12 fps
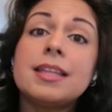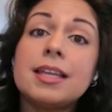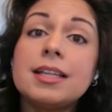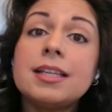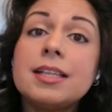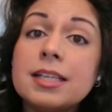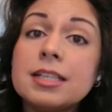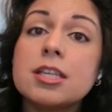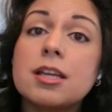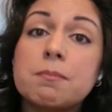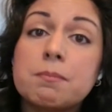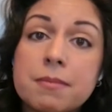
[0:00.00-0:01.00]
they need
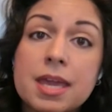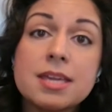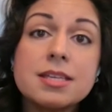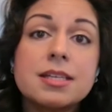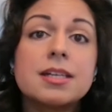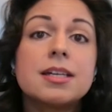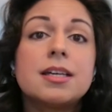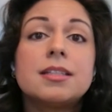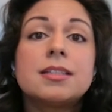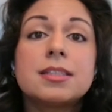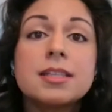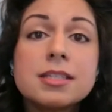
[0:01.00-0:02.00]
to make
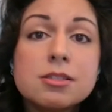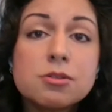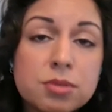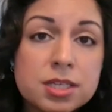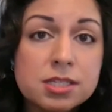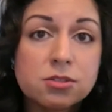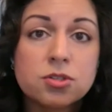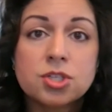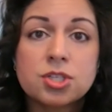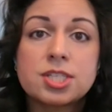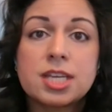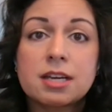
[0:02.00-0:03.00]
these research
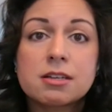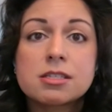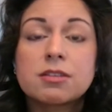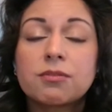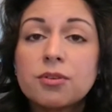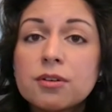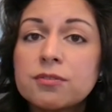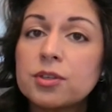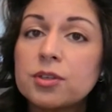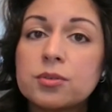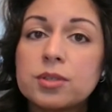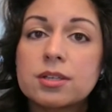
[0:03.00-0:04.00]
chairs for a
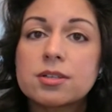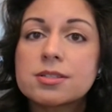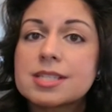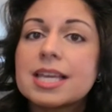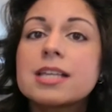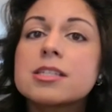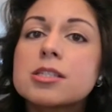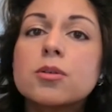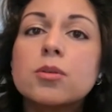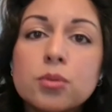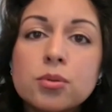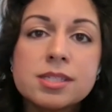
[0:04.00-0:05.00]
few years
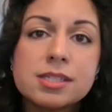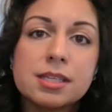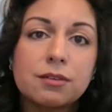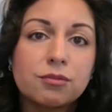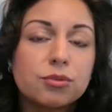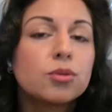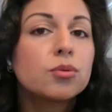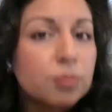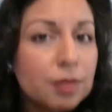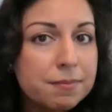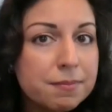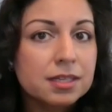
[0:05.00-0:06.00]
exclusive to
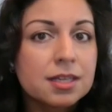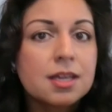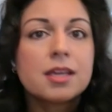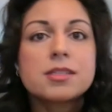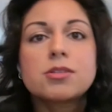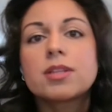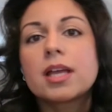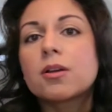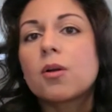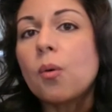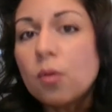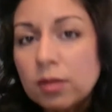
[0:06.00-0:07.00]
women, so that
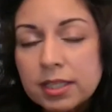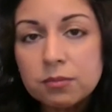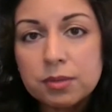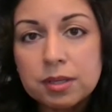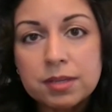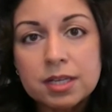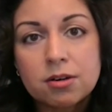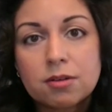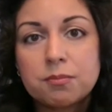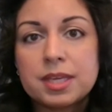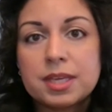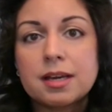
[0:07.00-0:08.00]
only women are
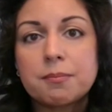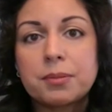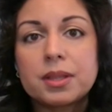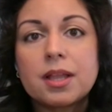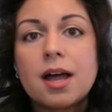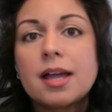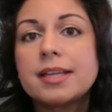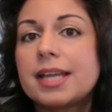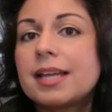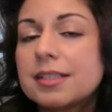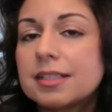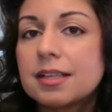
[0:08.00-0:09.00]
being applied
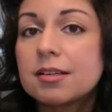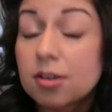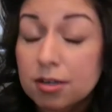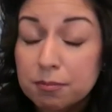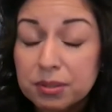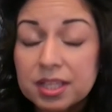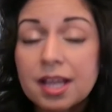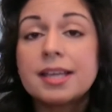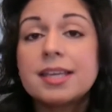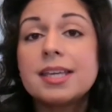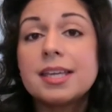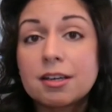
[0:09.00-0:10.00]
and are
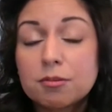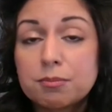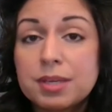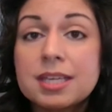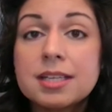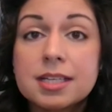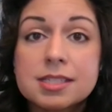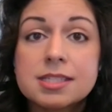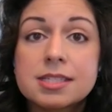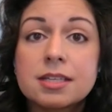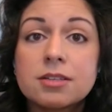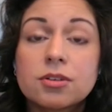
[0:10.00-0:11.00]
applying and are being
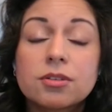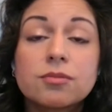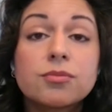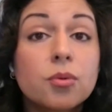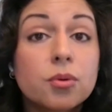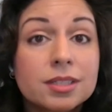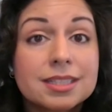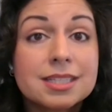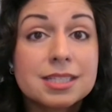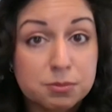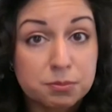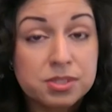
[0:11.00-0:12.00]
considered for
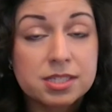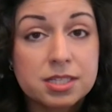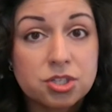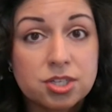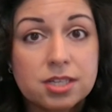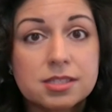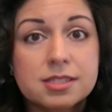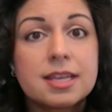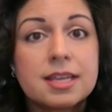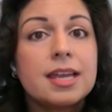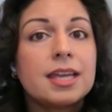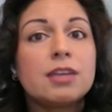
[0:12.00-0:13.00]
these positions.
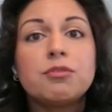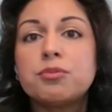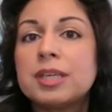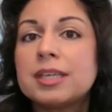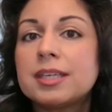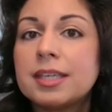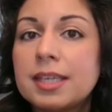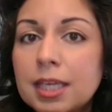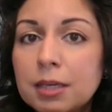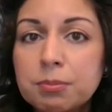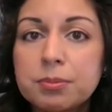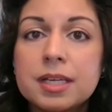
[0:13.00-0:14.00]
If we
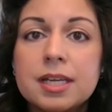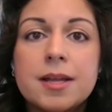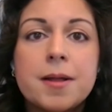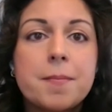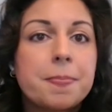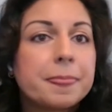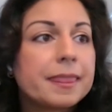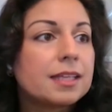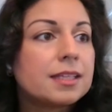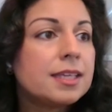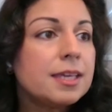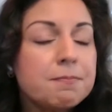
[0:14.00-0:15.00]

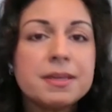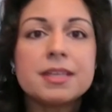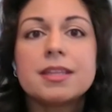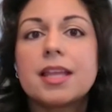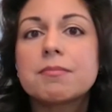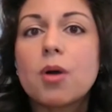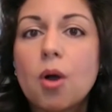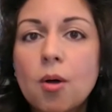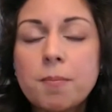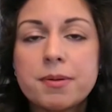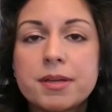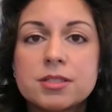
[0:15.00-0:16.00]
keeping them
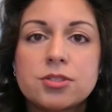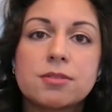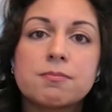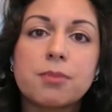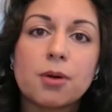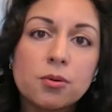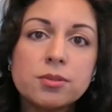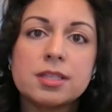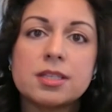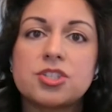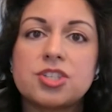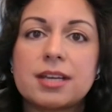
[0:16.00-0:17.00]
open to both
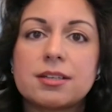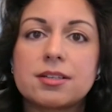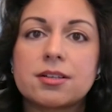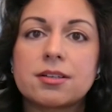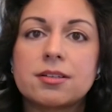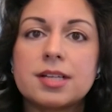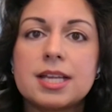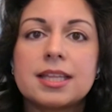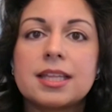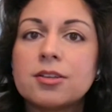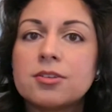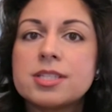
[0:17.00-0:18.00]
gender,
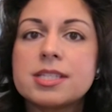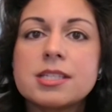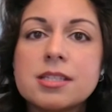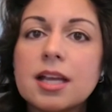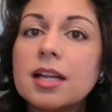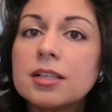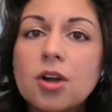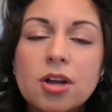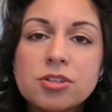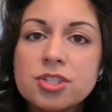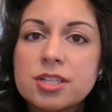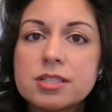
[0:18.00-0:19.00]
then there is this
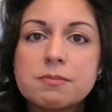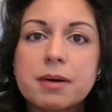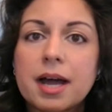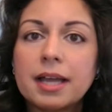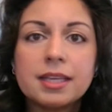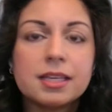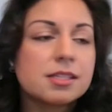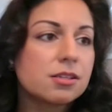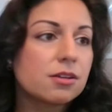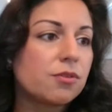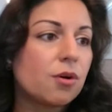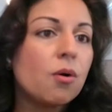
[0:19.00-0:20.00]
unconscious bias
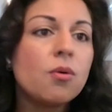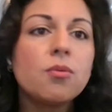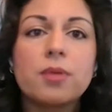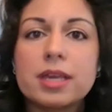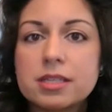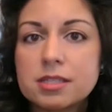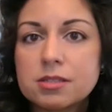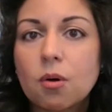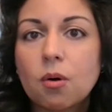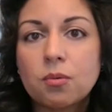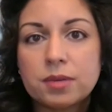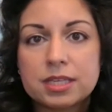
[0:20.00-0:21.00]
of always
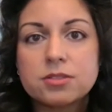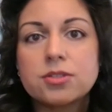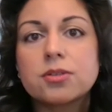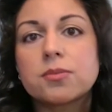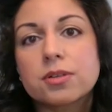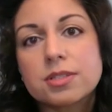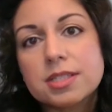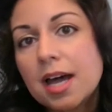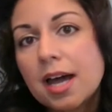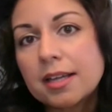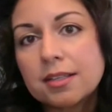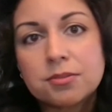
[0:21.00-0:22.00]
going towards
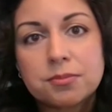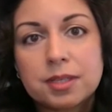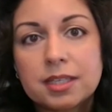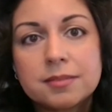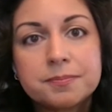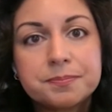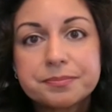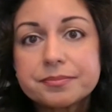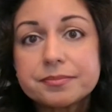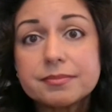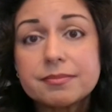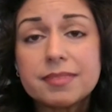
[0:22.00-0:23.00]
hiring
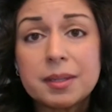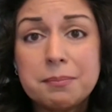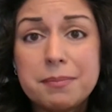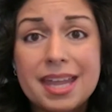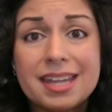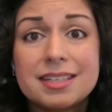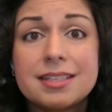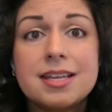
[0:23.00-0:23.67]
men.